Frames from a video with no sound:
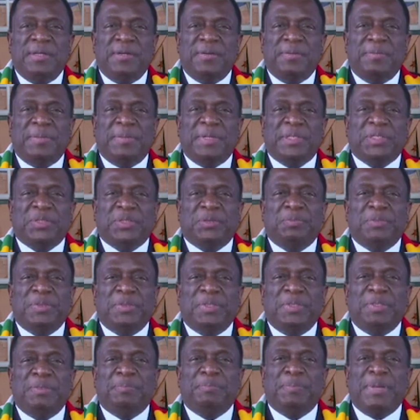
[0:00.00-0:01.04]
must
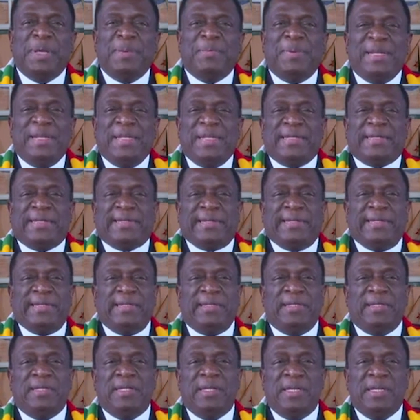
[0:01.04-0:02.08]
be
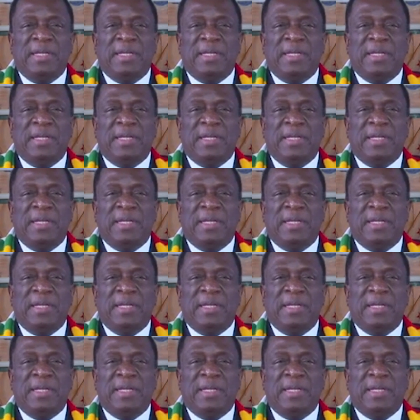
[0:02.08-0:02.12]
permanently